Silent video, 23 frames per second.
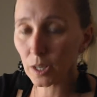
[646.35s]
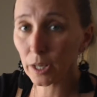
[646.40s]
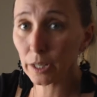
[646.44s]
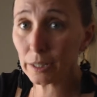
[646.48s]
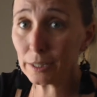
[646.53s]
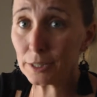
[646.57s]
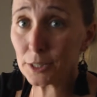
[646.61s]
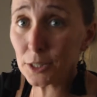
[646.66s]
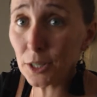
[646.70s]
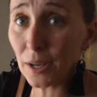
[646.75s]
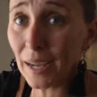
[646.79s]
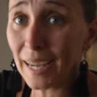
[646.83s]

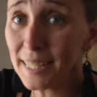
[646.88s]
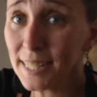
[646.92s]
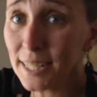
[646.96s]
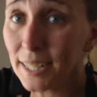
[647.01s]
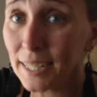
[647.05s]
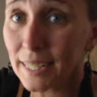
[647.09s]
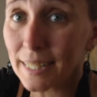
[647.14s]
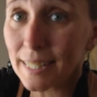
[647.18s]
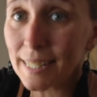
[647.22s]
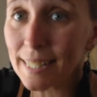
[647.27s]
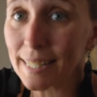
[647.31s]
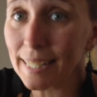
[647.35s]
And so as you
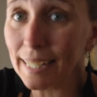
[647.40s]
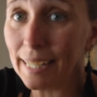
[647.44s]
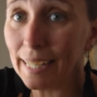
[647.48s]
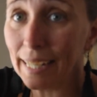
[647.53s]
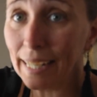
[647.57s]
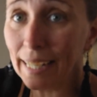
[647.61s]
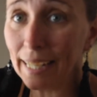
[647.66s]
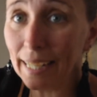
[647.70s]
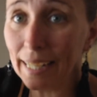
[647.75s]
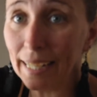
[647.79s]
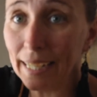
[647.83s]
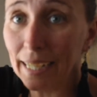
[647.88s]
can see
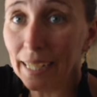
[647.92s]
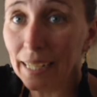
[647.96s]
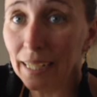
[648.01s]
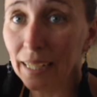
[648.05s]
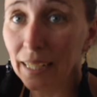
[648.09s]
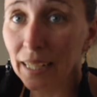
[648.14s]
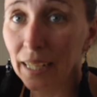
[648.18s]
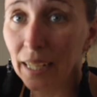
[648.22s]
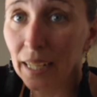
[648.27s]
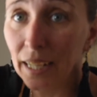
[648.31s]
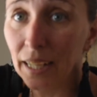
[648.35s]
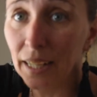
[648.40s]
here,
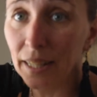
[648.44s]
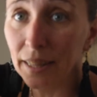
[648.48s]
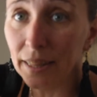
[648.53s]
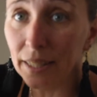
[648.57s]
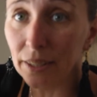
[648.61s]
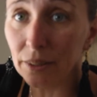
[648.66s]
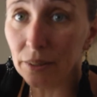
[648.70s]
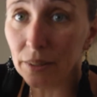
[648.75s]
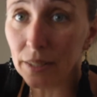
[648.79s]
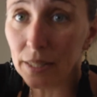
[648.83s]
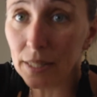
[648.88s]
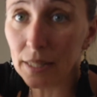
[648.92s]

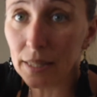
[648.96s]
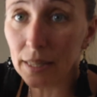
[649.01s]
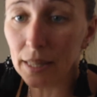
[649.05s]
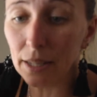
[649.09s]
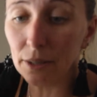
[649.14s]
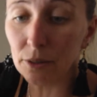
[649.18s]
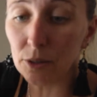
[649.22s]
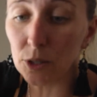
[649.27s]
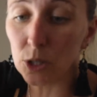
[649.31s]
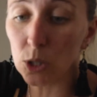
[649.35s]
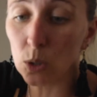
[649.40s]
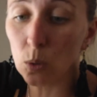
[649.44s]
there
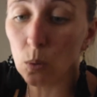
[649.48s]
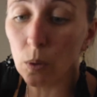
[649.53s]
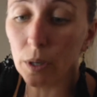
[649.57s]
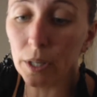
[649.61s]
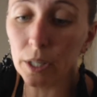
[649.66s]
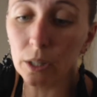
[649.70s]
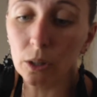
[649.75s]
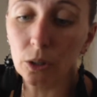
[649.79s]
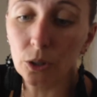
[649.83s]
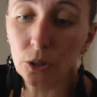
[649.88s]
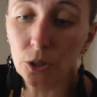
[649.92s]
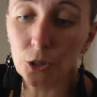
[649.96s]
is quite a
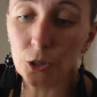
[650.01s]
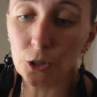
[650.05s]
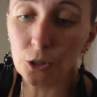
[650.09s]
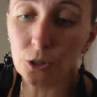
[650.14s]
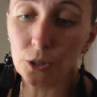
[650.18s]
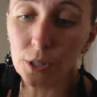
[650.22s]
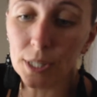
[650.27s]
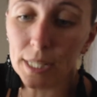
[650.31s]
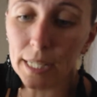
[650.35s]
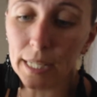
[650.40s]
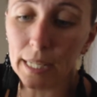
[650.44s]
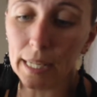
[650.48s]
lot of
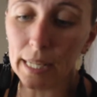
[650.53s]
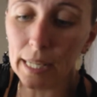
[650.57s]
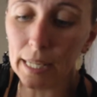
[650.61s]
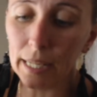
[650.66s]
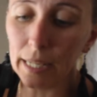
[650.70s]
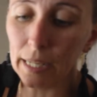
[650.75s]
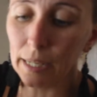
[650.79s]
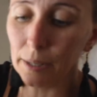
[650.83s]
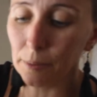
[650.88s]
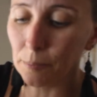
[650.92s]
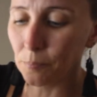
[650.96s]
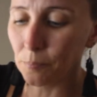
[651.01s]
juice in here.